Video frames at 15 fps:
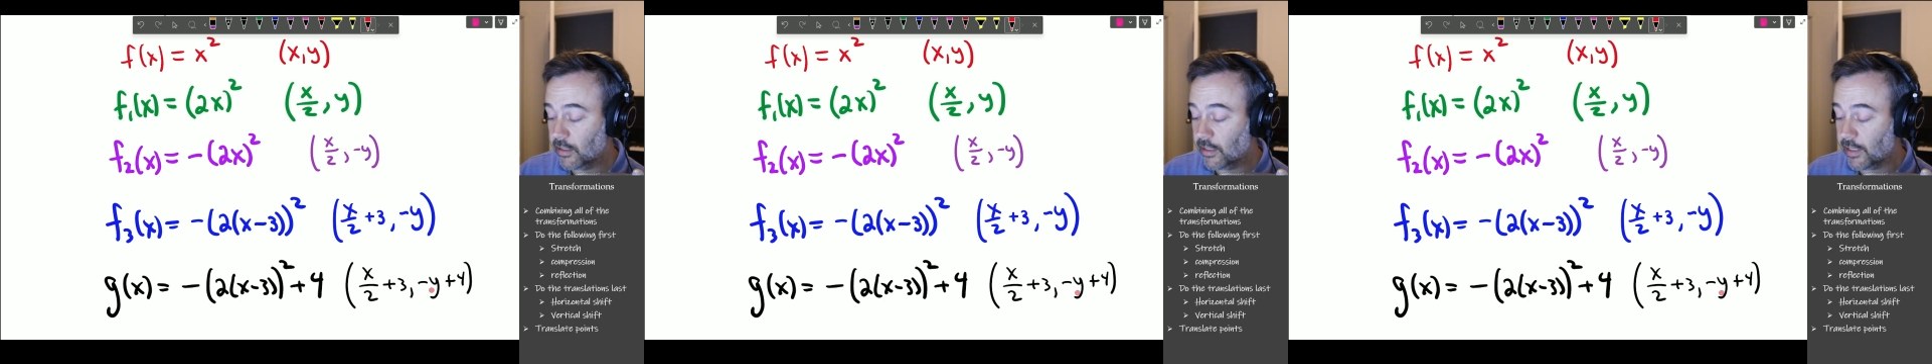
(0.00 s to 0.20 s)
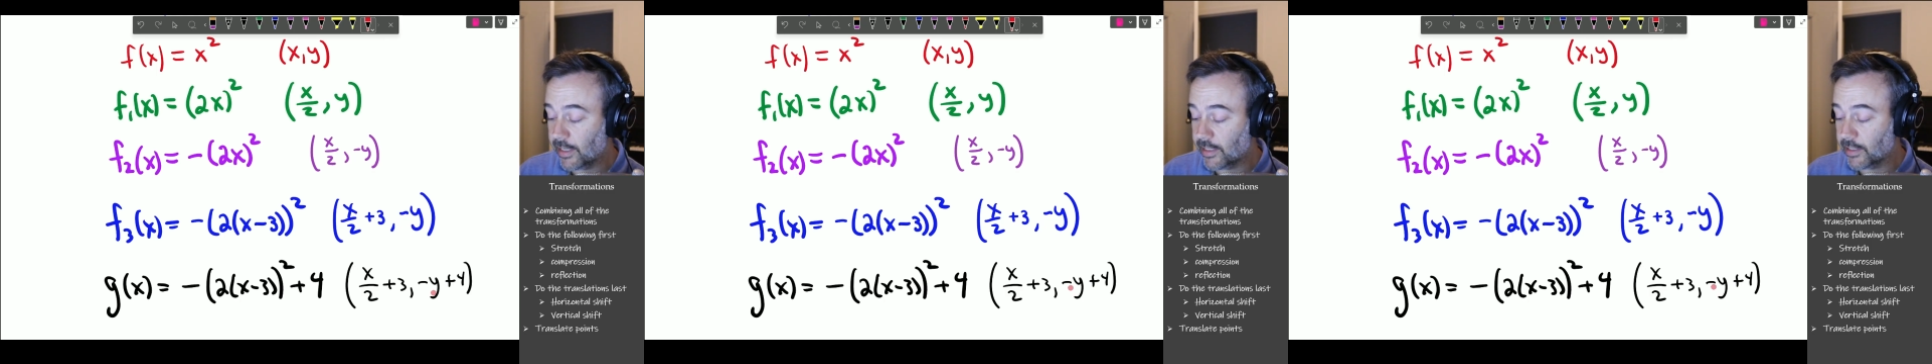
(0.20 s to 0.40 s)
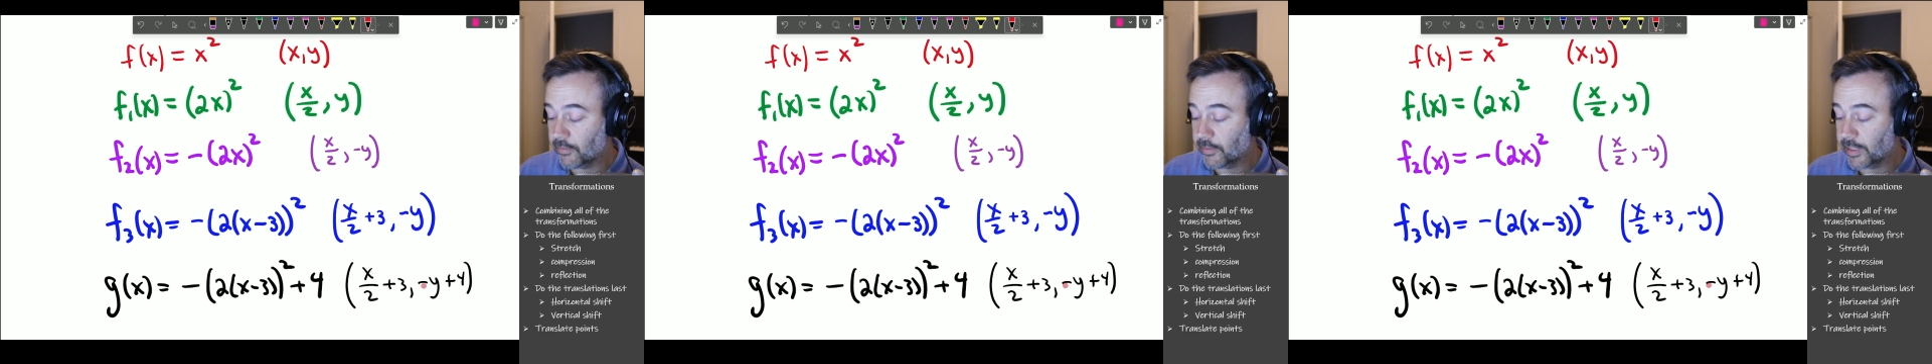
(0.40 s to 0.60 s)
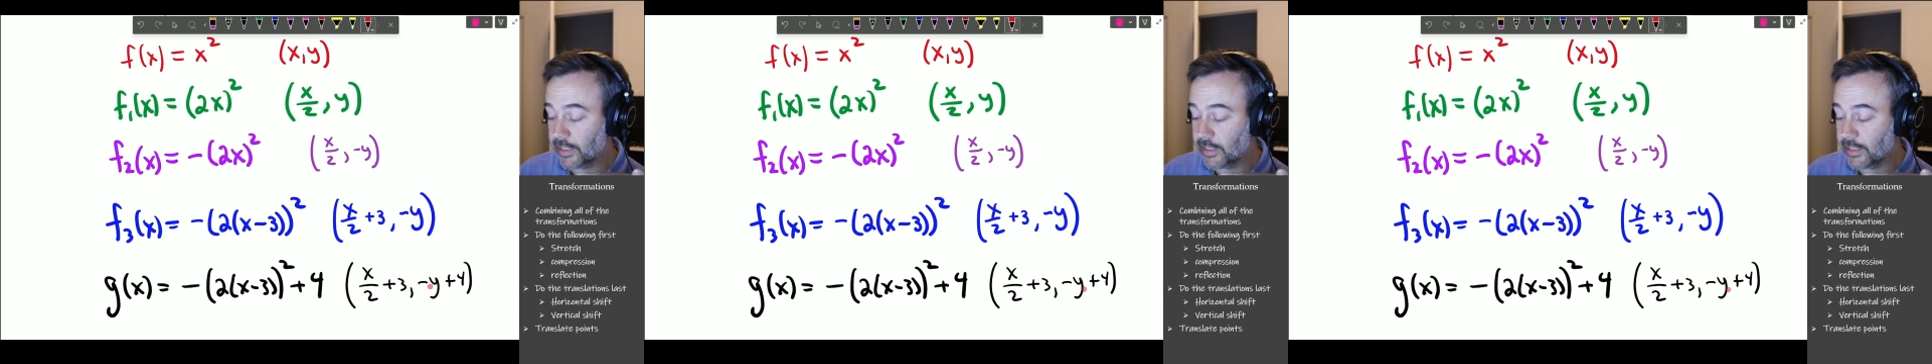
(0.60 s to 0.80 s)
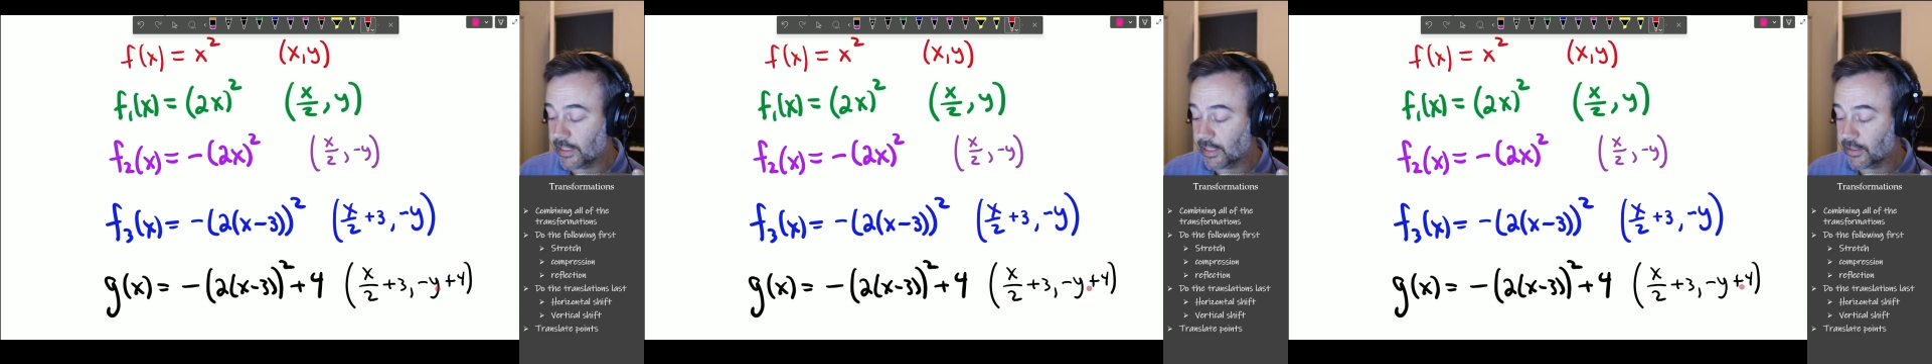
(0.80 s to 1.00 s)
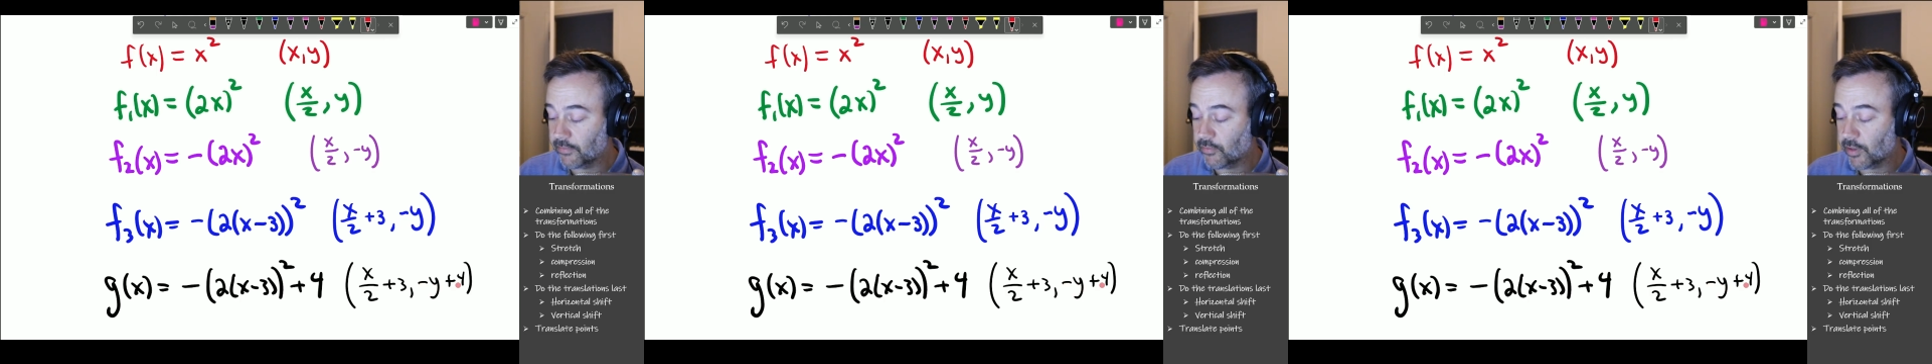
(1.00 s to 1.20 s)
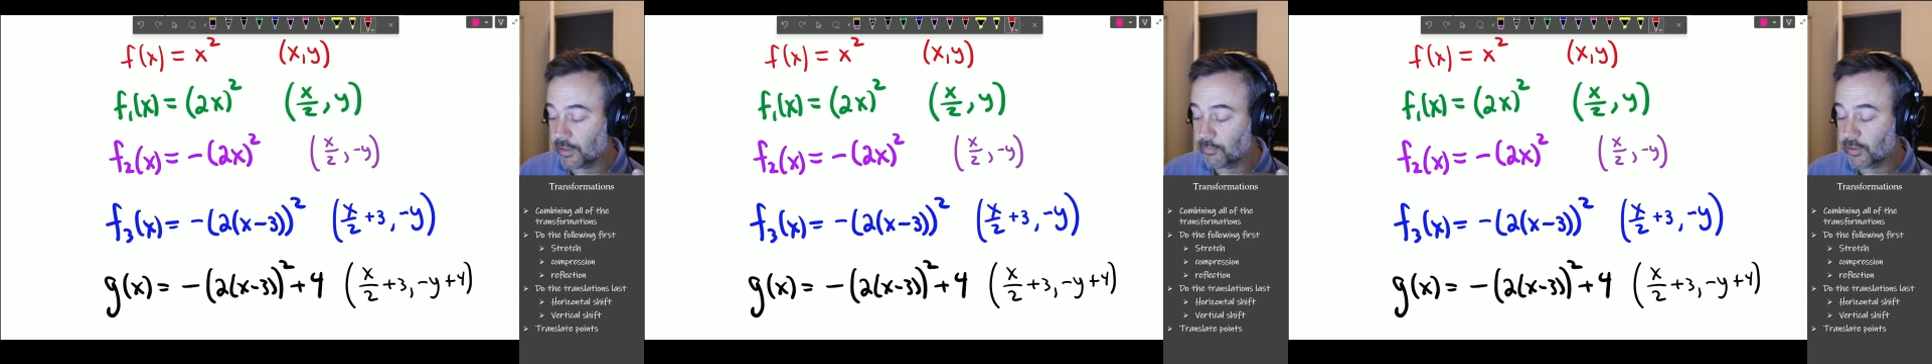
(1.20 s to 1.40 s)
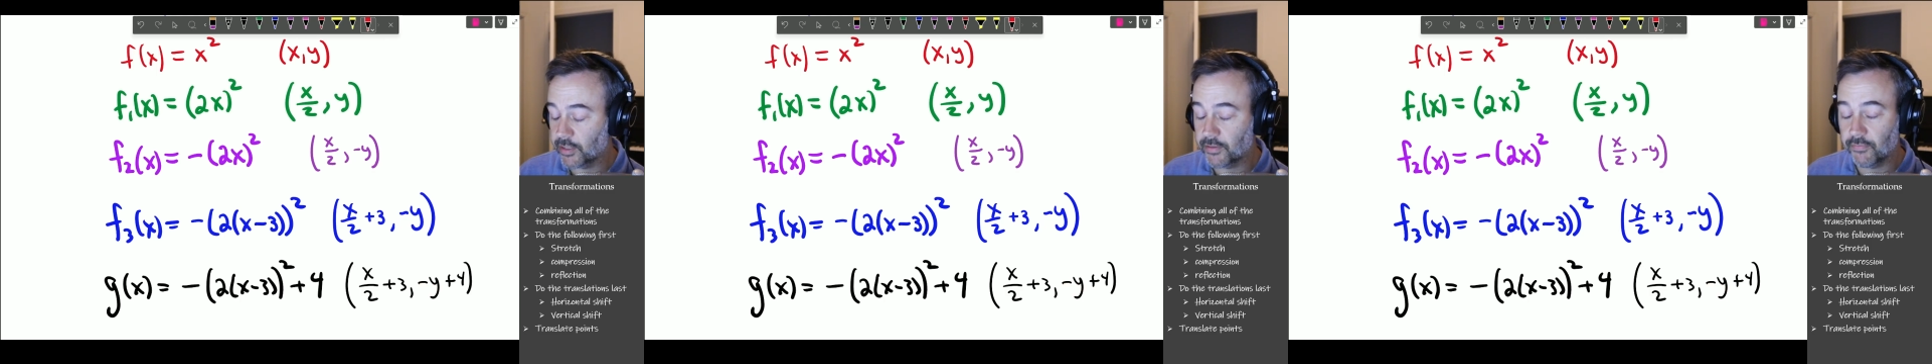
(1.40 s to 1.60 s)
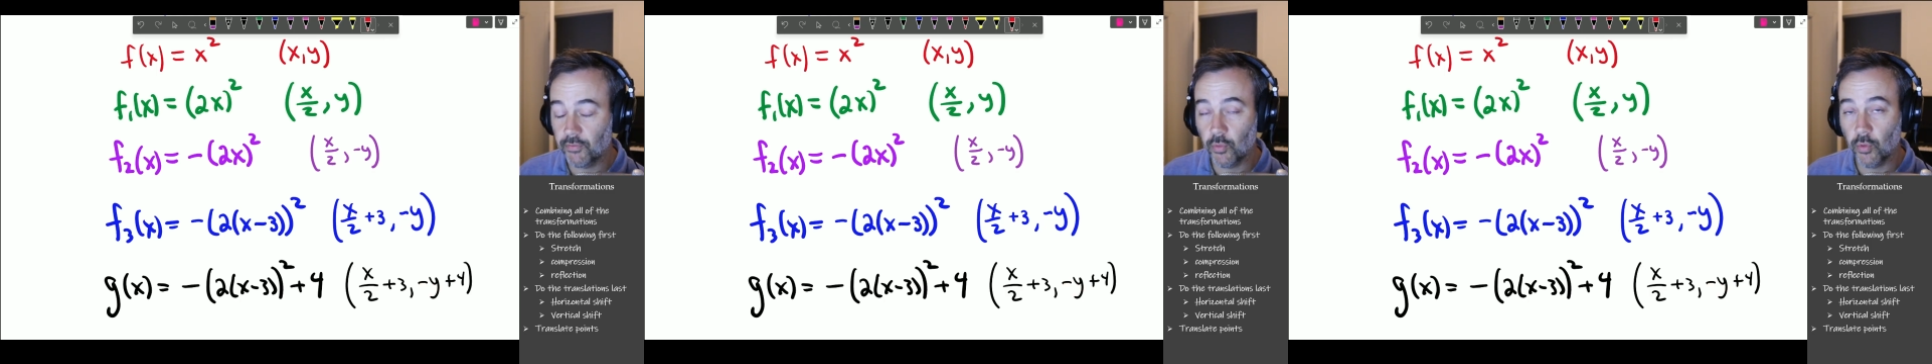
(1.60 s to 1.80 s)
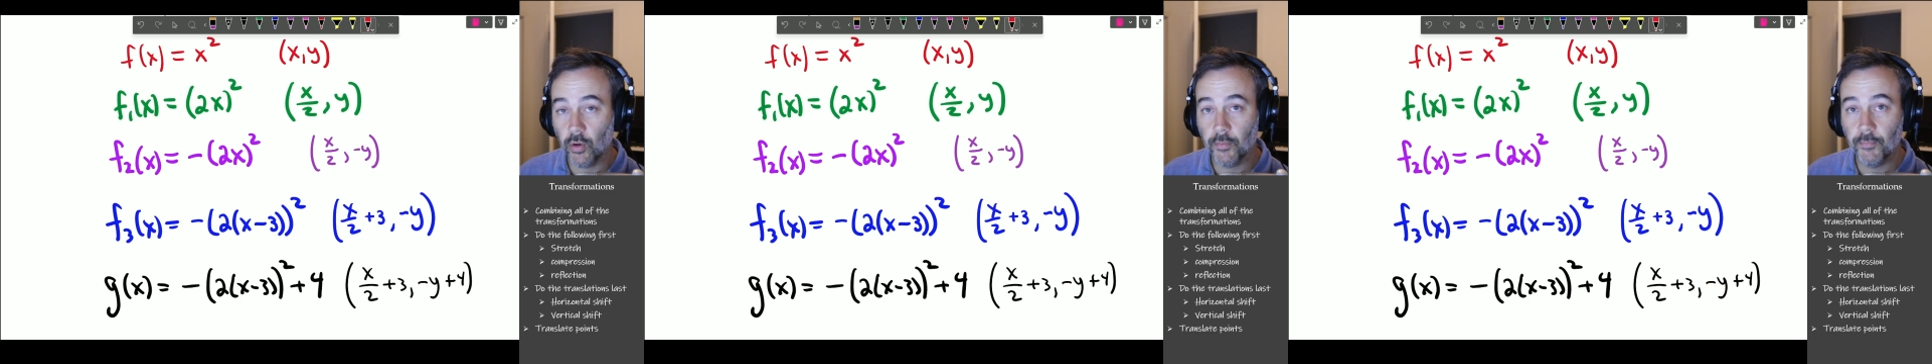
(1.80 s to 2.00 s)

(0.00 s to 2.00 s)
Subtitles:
And now we get -y plus 4.